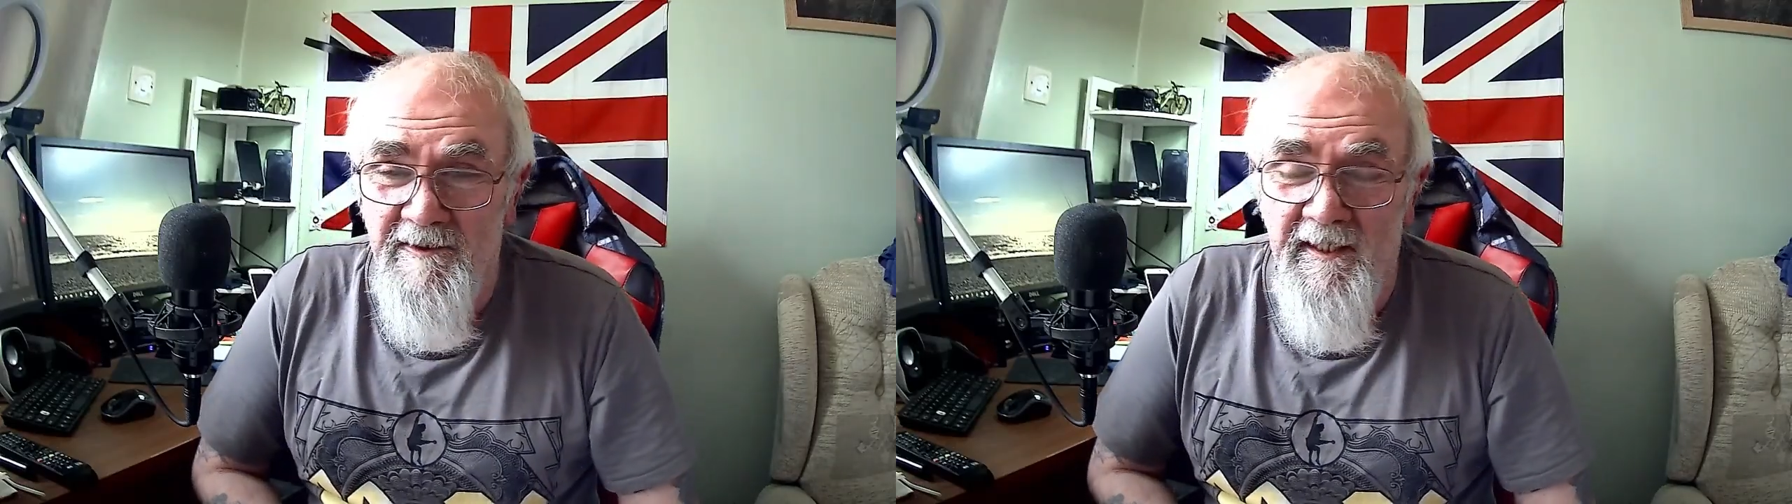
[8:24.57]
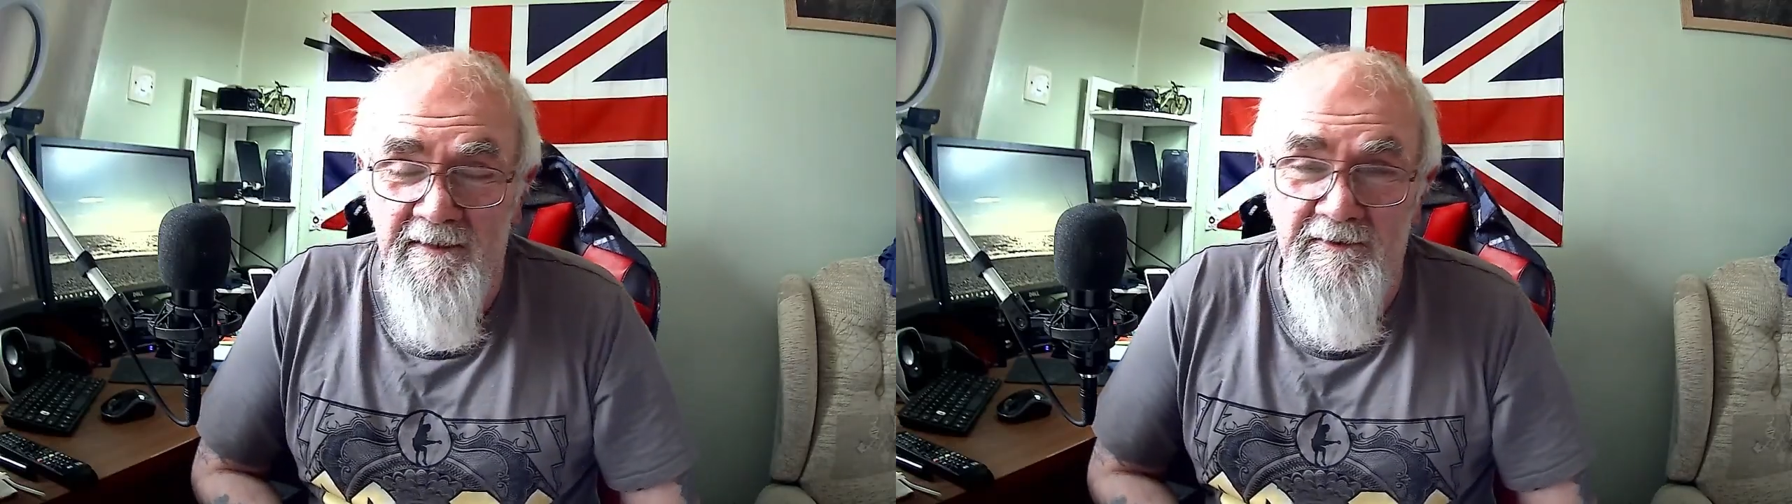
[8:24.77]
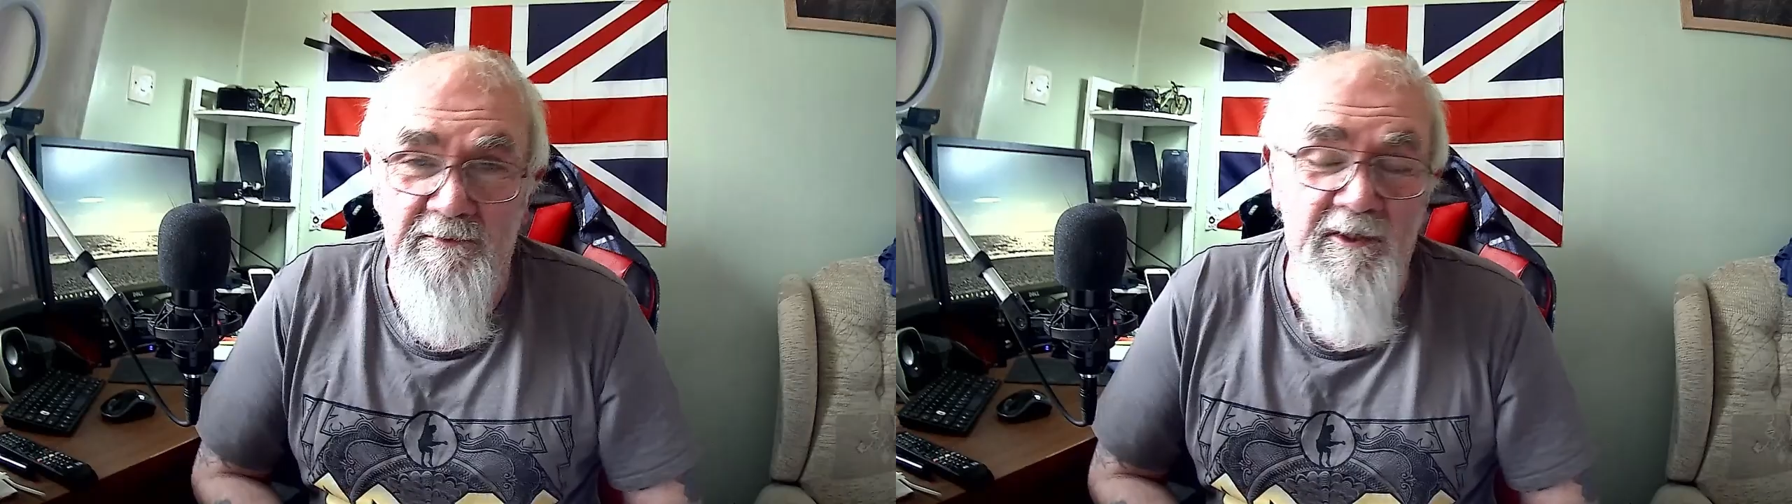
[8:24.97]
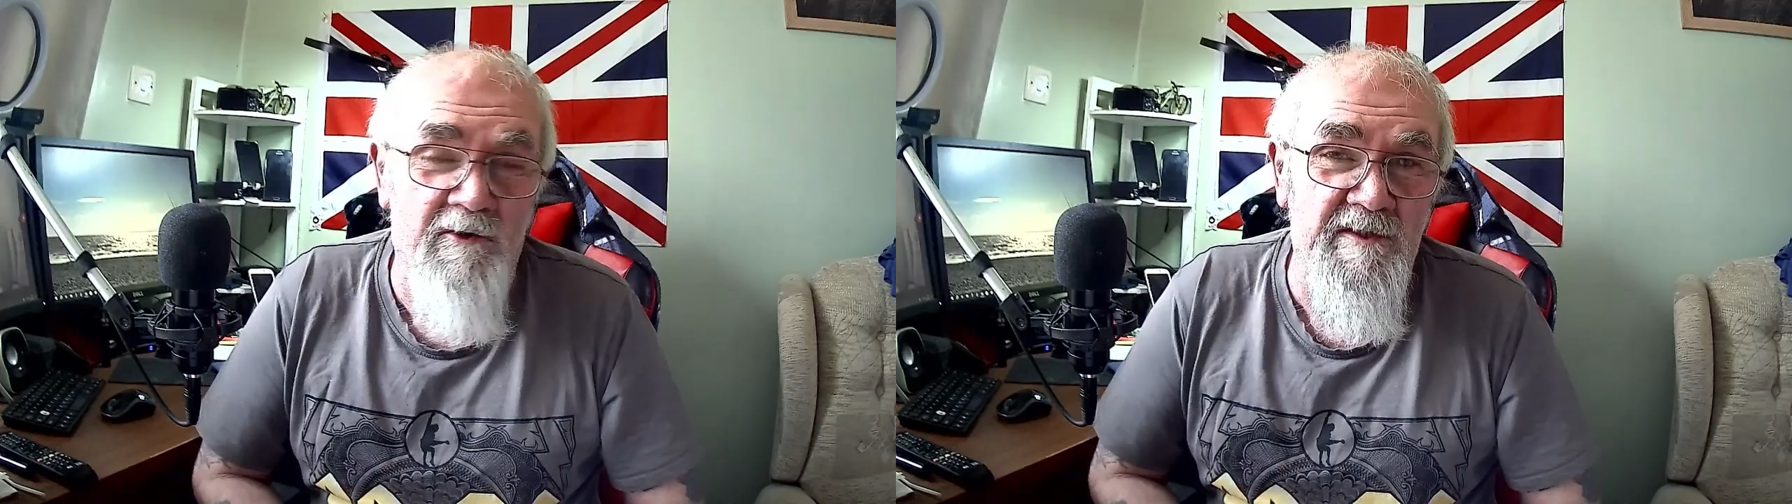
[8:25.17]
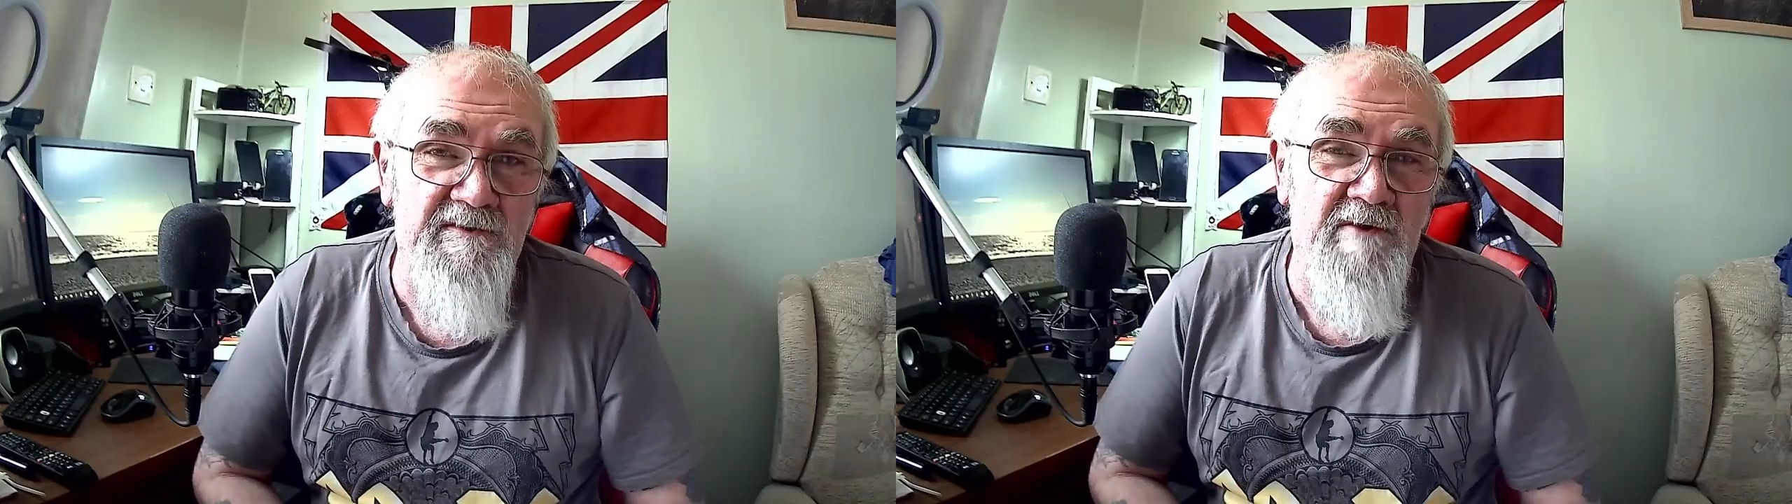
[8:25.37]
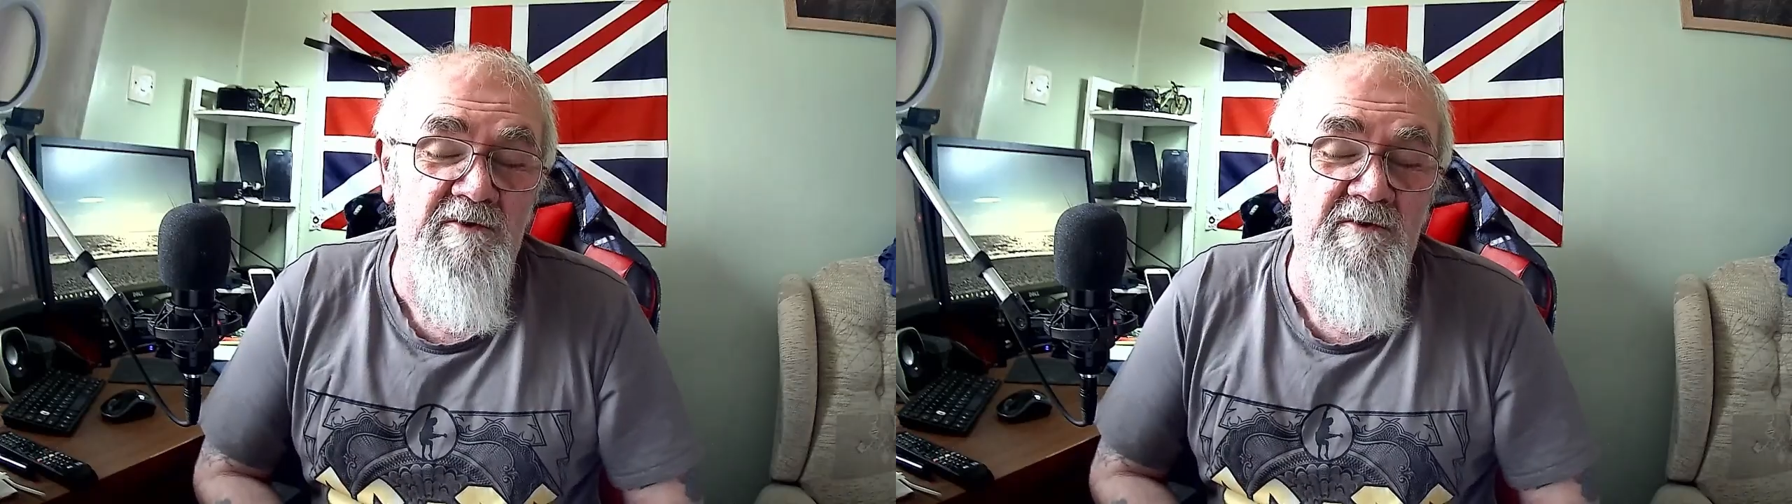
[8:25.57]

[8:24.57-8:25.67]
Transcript: then to be honest, I'm